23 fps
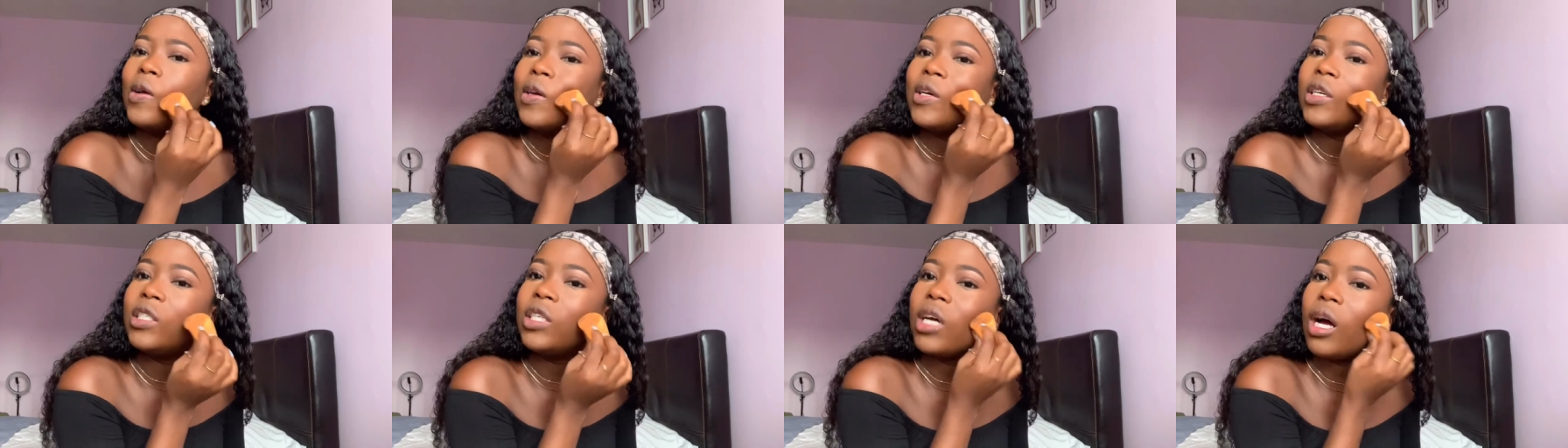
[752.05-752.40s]

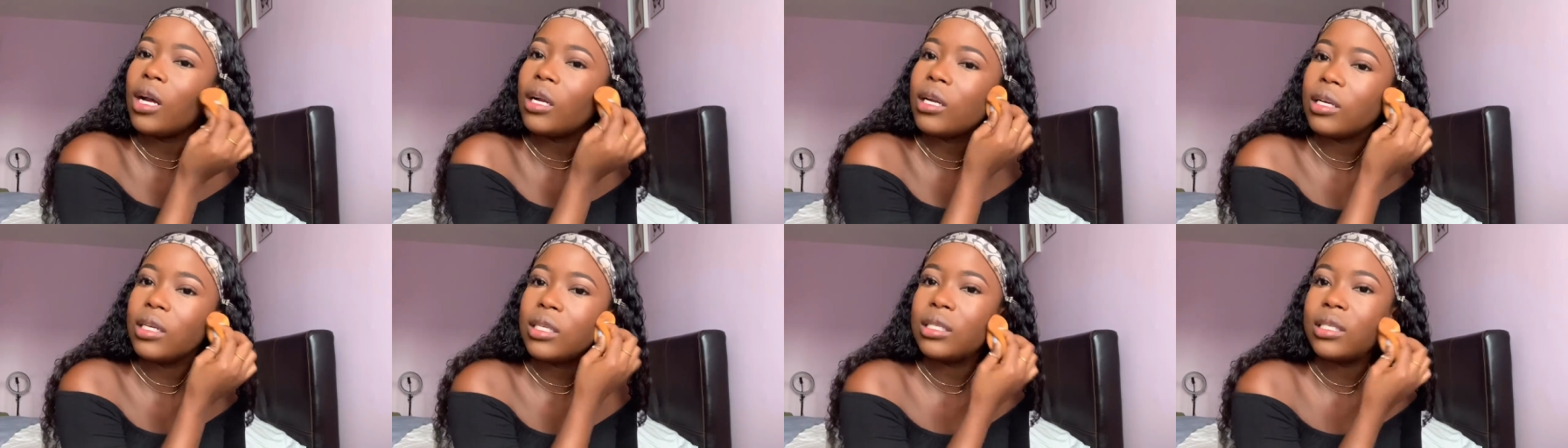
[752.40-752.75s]
she
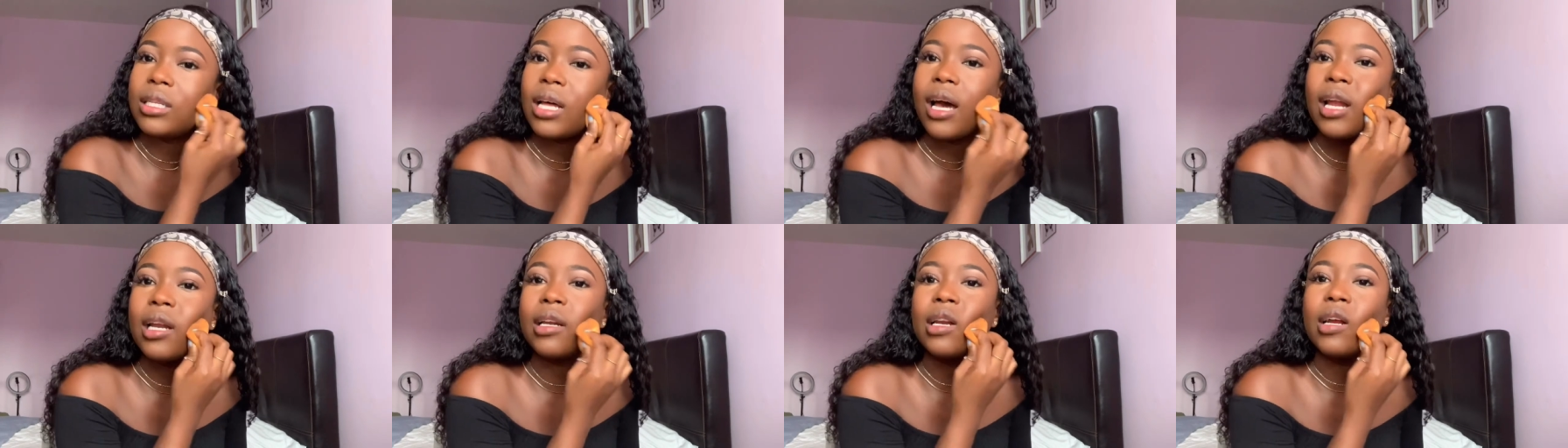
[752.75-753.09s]

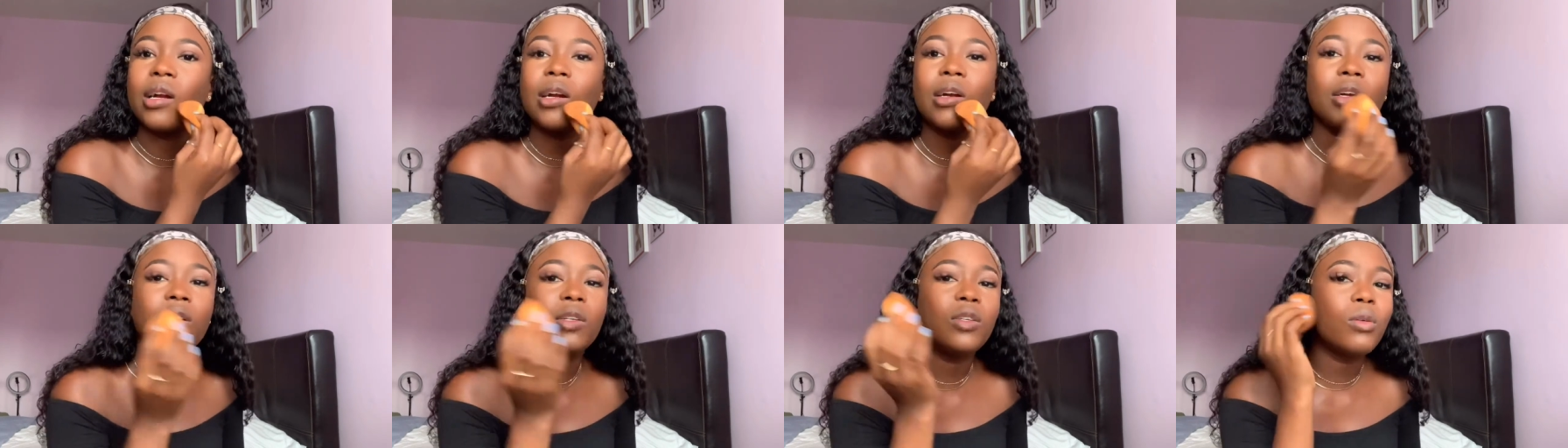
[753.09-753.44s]
understand the
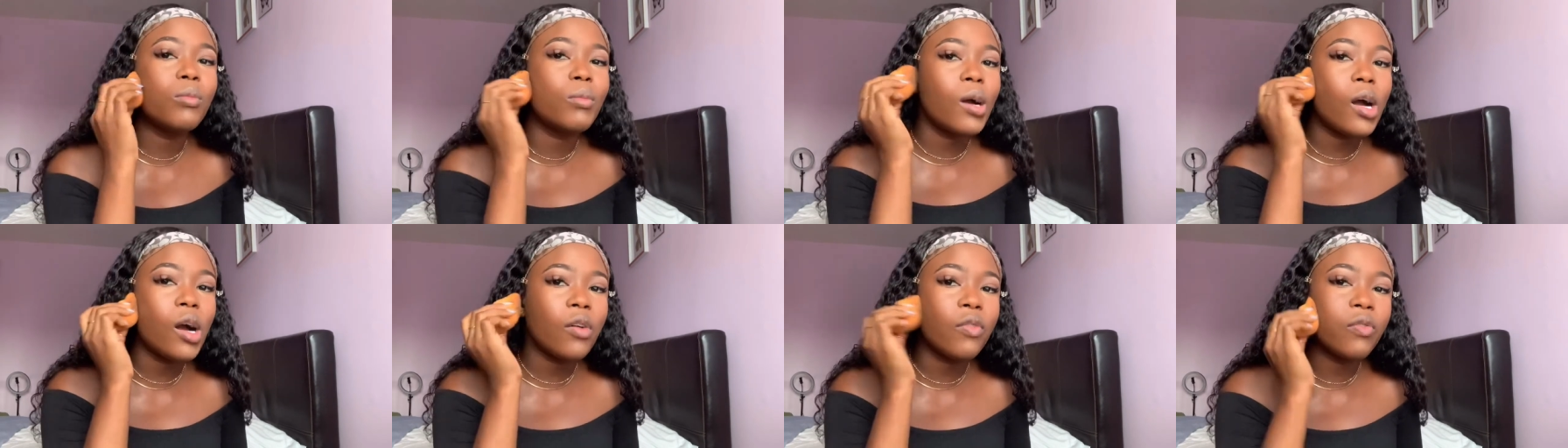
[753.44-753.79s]
urge of
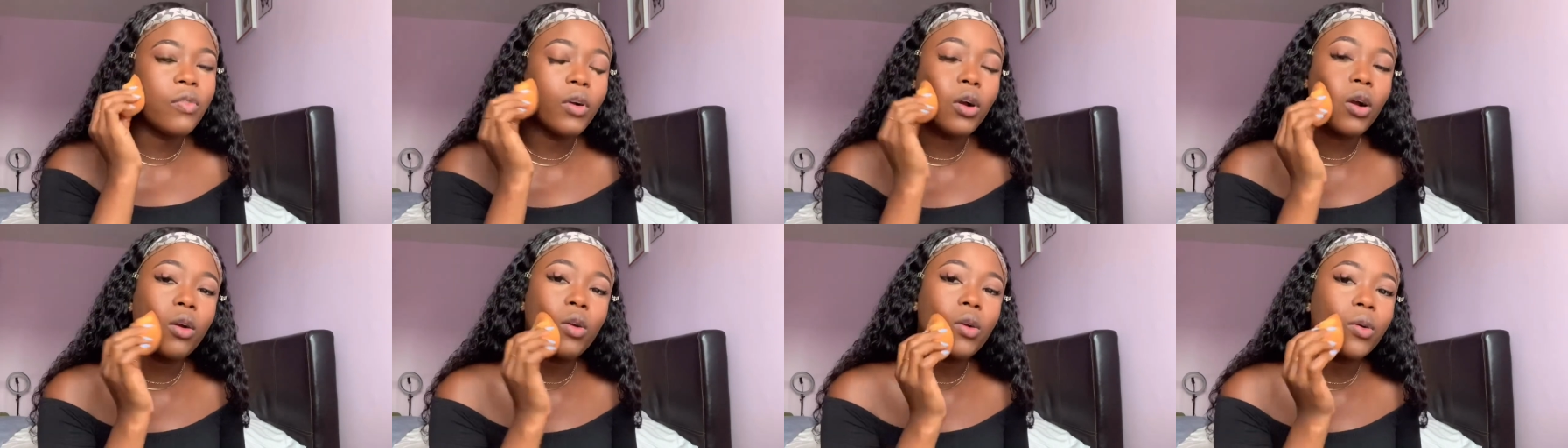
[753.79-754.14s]
me have to
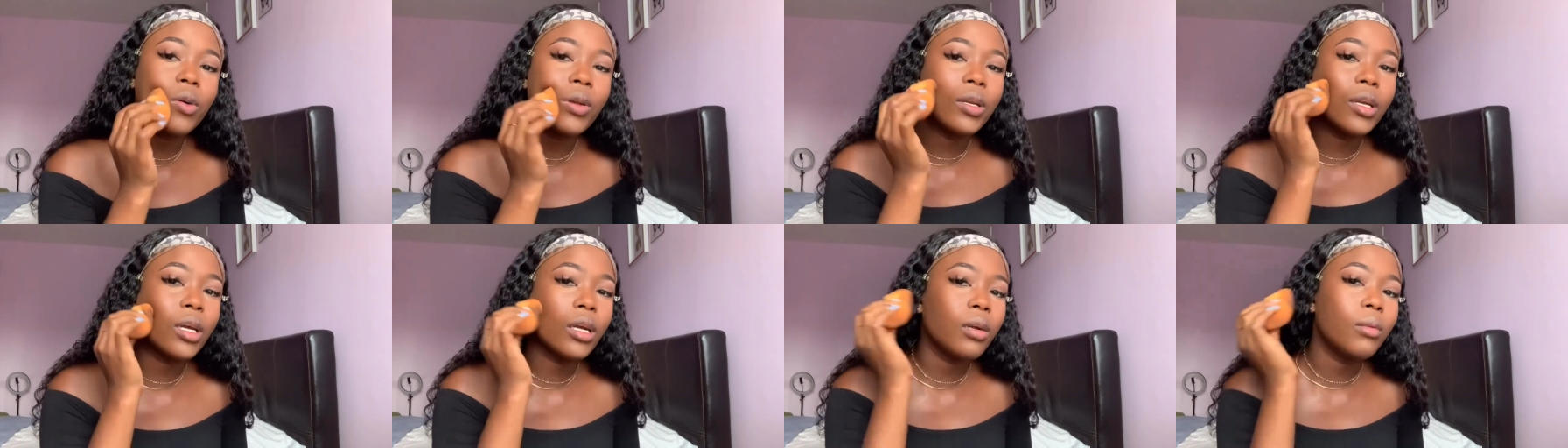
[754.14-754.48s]
go
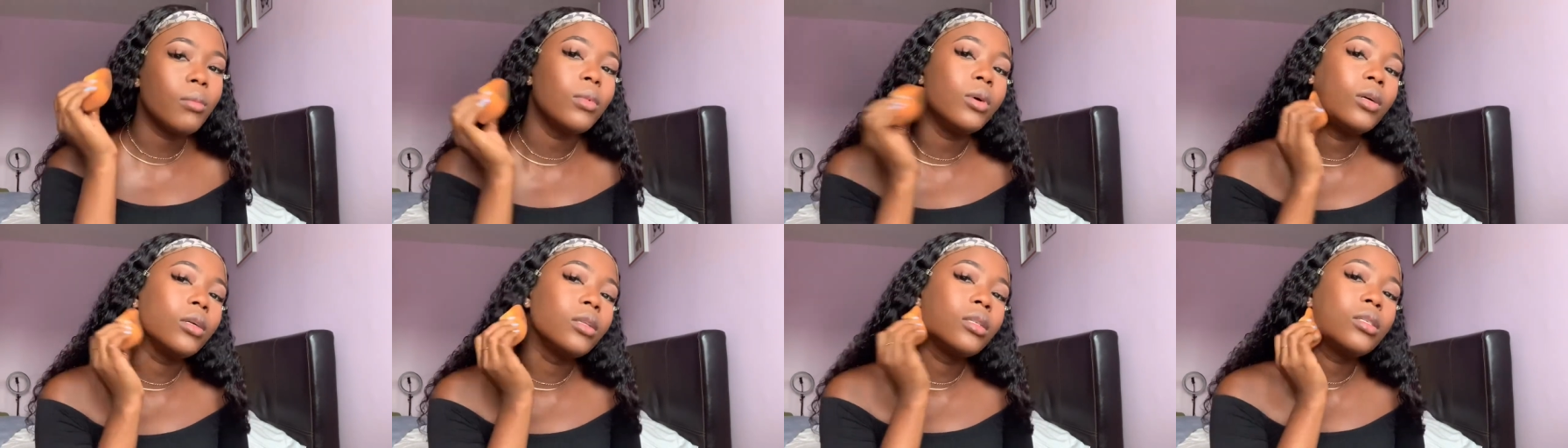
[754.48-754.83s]
around there,
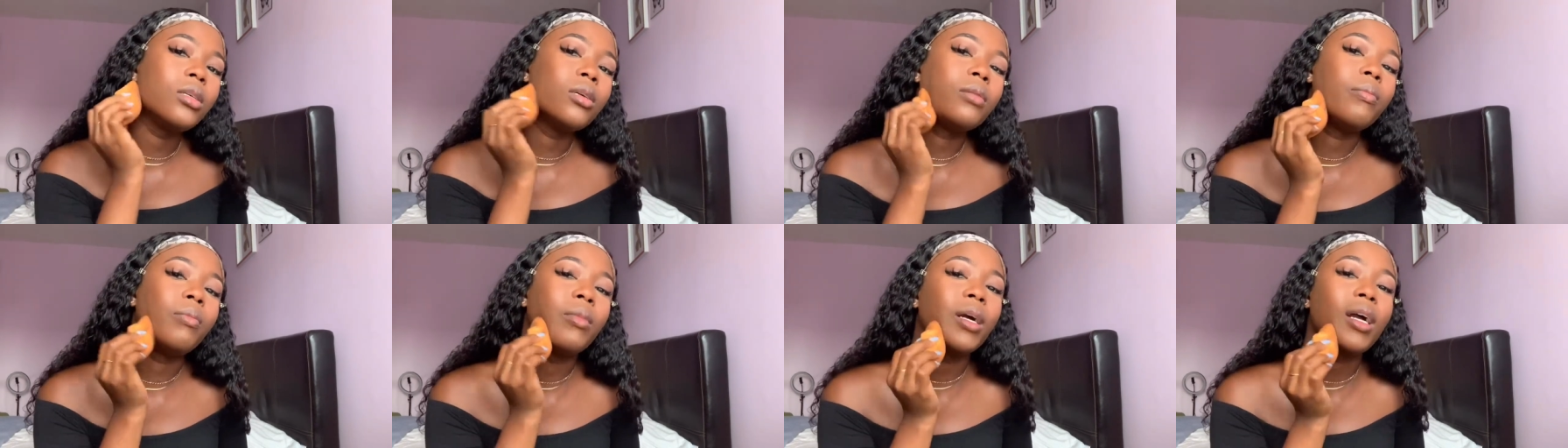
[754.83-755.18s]
but
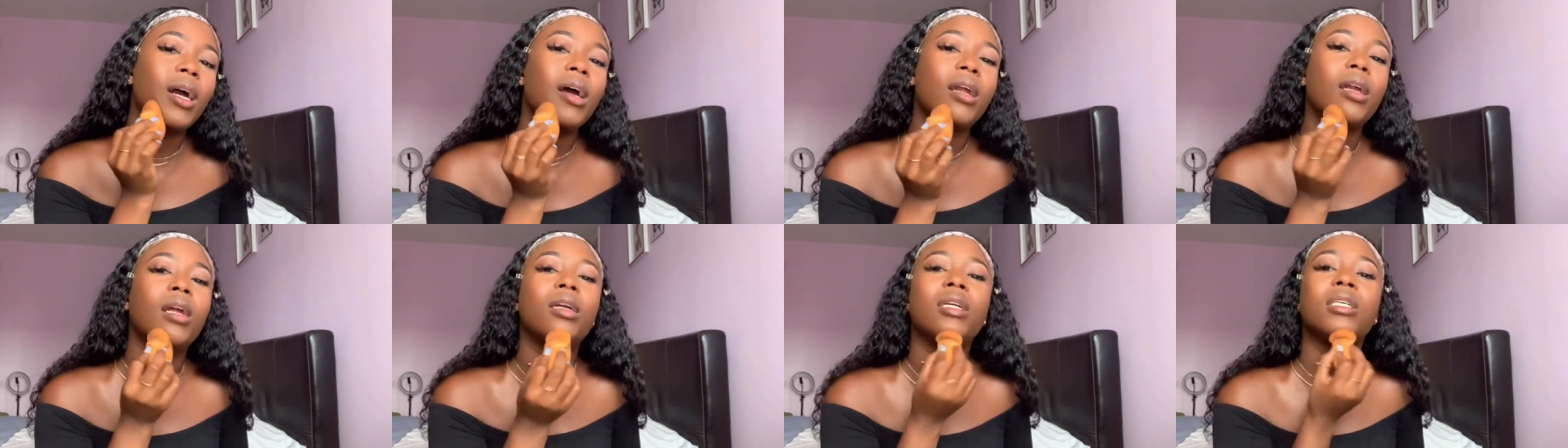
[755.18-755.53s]
I
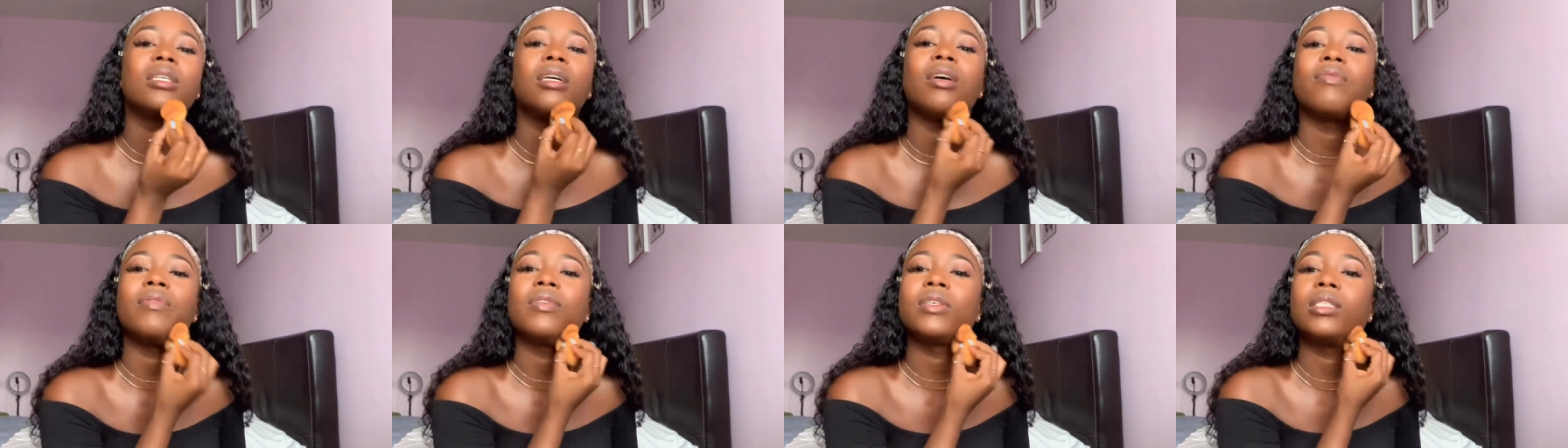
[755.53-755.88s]
kind of just
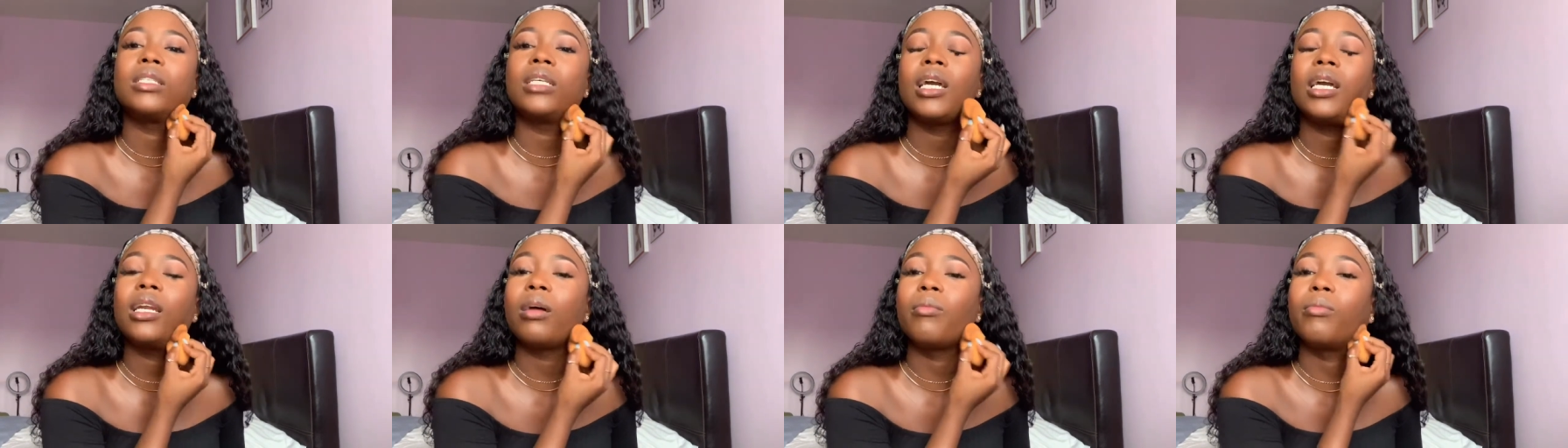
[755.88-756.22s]
have to
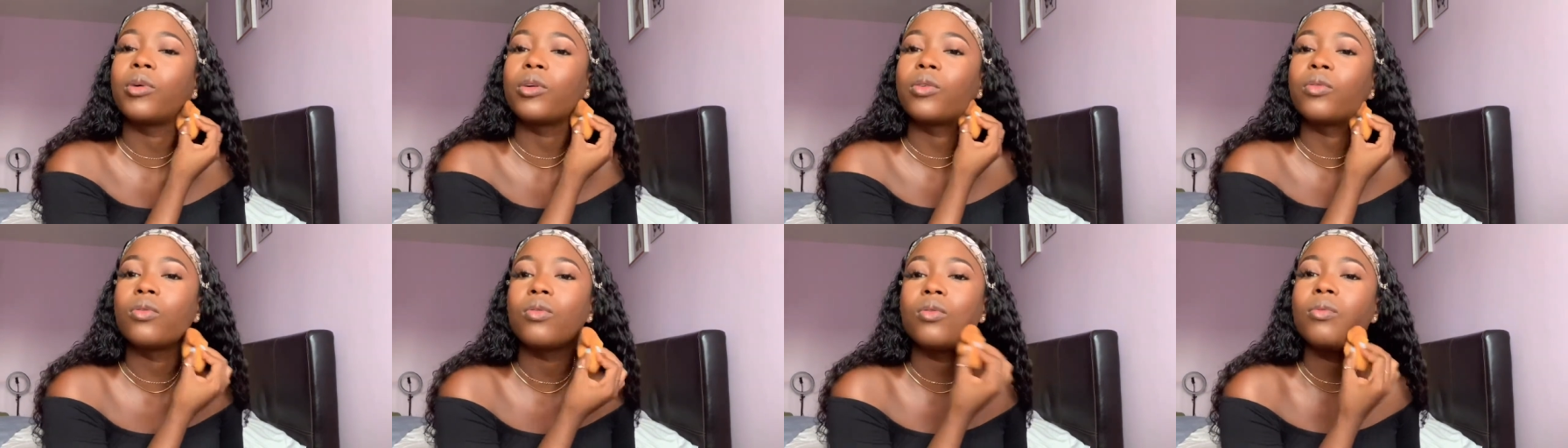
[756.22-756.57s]
stay in my
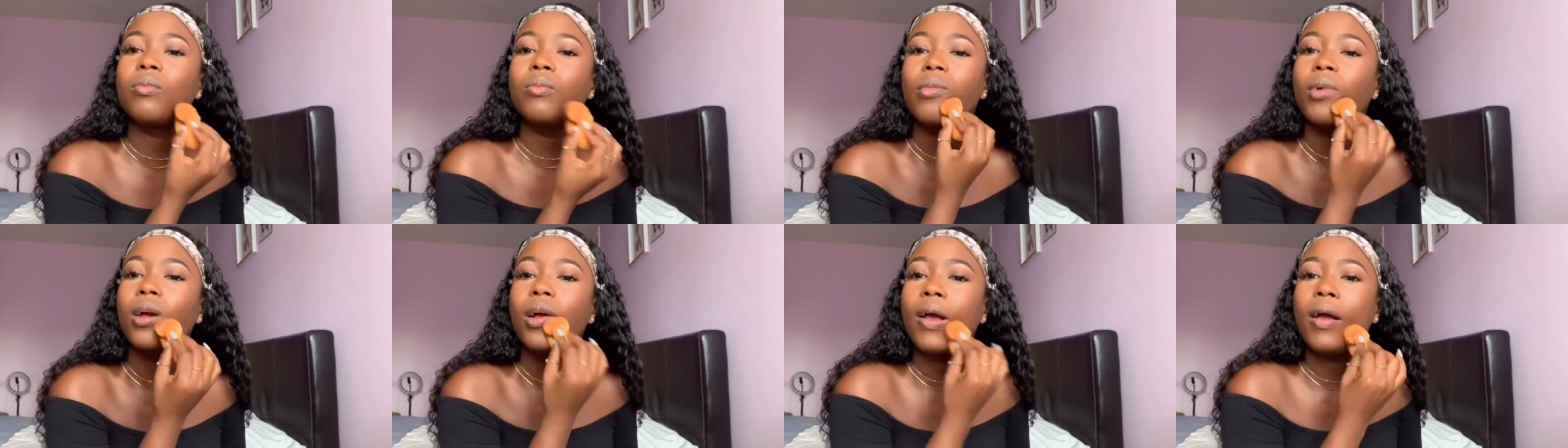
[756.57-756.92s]

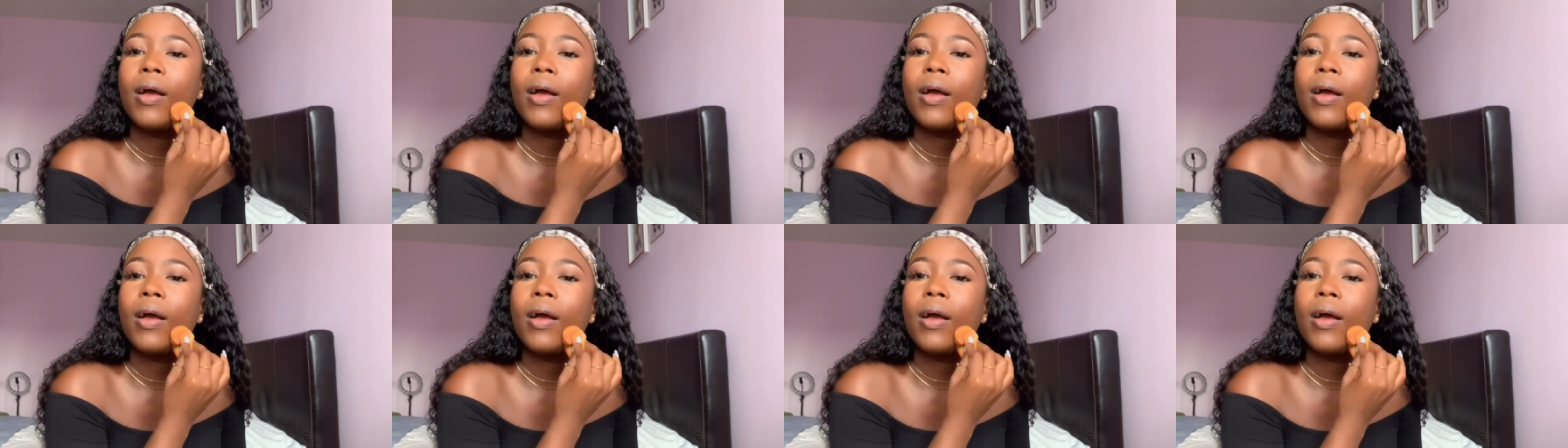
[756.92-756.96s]
room.